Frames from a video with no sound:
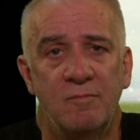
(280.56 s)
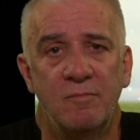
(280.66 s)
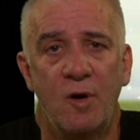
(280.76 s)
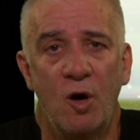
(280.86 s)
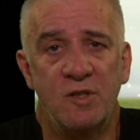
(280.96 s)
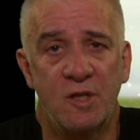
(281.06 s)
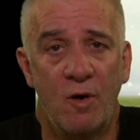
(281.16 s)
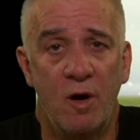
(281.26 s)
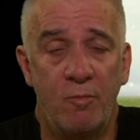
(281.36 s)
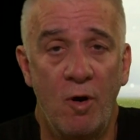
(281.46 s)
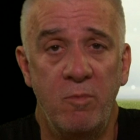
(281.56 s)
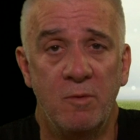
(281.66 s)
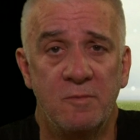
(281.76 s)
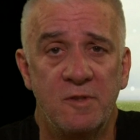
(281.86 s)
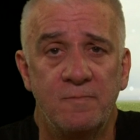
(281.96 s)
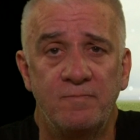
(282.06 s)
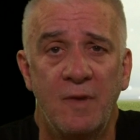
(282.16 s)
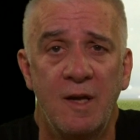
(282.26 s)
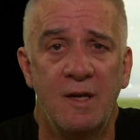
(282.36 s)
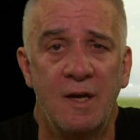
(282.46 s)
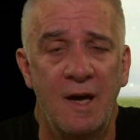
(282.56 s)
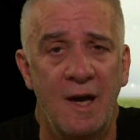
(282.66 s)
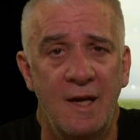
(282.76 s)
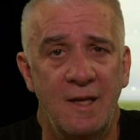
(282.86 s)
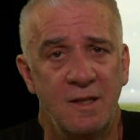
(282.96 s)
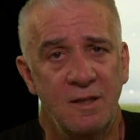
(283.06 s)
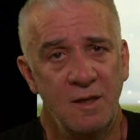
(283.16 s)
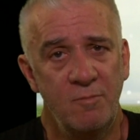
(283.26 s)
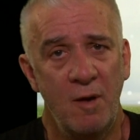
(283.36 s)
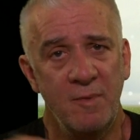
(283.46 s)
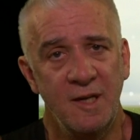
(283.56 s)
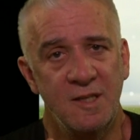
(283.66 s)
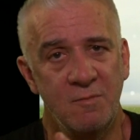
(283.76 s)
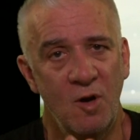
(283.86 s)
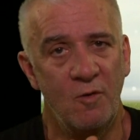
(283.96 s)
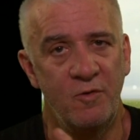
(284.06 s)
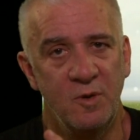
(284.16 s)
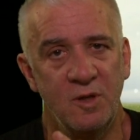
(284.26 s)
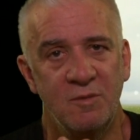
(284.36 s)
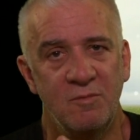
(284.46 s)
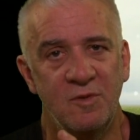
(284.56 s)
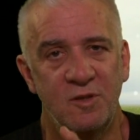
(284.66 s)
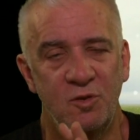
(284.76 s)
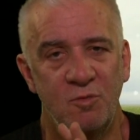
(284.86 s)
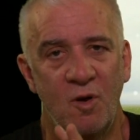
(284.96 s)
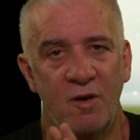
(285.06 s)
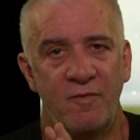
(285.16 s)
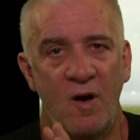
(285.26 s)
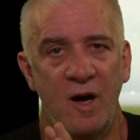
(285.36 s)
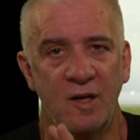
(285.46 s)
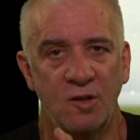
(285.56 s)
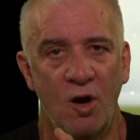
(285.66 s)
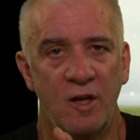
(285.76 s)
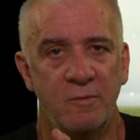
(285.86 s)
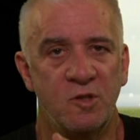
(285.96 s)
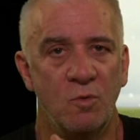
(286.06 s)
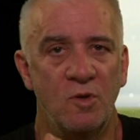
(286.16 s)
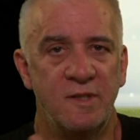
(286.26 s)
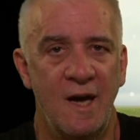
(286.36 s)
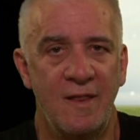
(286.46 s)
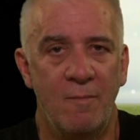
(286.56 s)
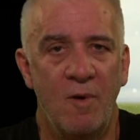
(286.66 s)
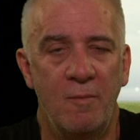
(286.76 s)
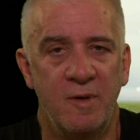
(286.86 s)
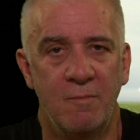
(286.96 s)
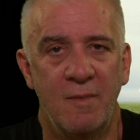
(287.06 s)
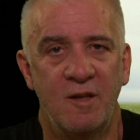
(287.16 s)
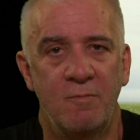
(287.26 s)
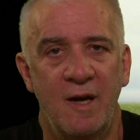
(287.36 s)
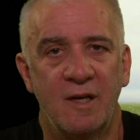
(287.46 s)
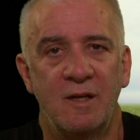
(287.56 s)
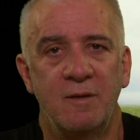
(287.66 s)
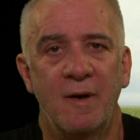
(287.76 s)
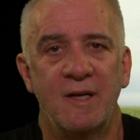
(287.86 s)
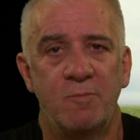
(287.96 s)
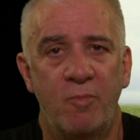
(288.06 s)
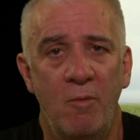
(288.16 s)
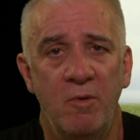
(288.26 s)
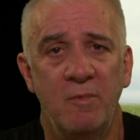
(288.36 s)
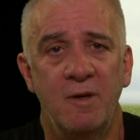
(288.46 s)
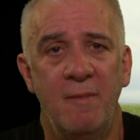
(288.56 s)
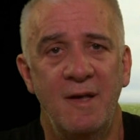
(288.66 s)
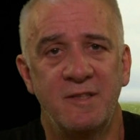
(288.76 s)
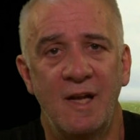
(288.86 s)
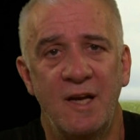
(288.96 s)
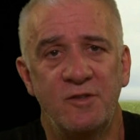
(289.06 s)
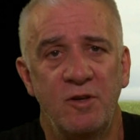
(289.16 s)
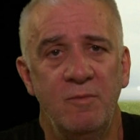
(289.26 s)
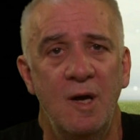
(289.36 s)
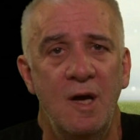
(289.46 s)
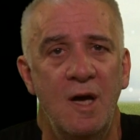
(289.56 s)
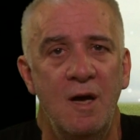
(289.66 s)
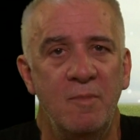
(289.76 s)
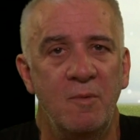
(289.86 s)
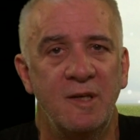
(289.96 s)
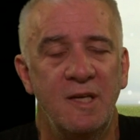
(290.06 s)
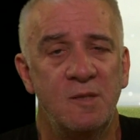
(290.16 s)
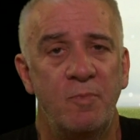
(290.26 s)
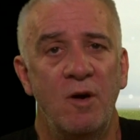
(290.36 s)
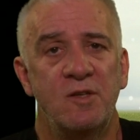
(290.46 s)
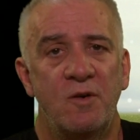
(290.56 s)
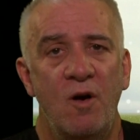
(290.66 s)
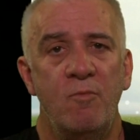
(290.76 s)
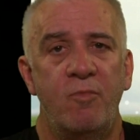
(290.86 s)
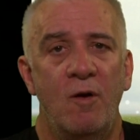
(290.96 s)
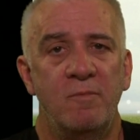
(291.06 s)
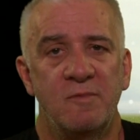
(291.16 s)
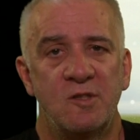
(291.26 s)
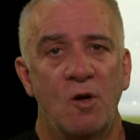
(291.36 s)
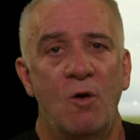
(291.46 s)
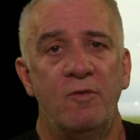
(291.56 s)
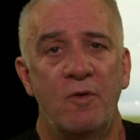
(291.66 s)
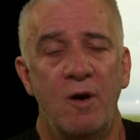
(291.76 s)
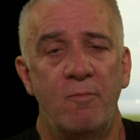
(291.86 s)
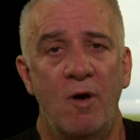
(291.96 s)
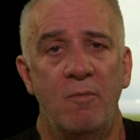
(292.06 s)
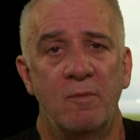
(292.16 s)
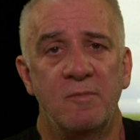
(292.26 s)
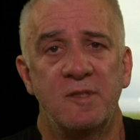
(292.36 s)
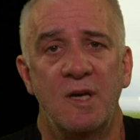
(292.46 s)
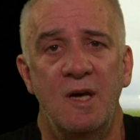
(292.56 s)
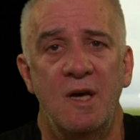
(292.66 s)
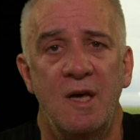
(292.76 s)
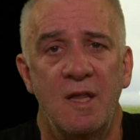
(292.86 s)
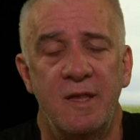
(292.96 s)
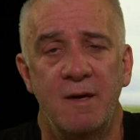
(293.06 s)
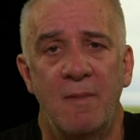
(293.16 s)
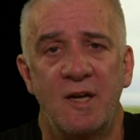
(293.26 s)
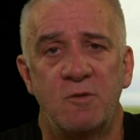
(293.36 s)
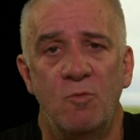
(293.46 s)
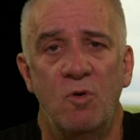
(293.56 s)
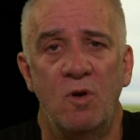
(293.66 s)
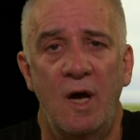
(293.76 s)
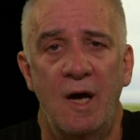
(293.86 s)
pose their own problems, and then it probably needs some help from you to modify it and guide them towards how that might be a mathematically based problem in a maths classroom. But when kids pose their own problems, solve their own problems, they're much more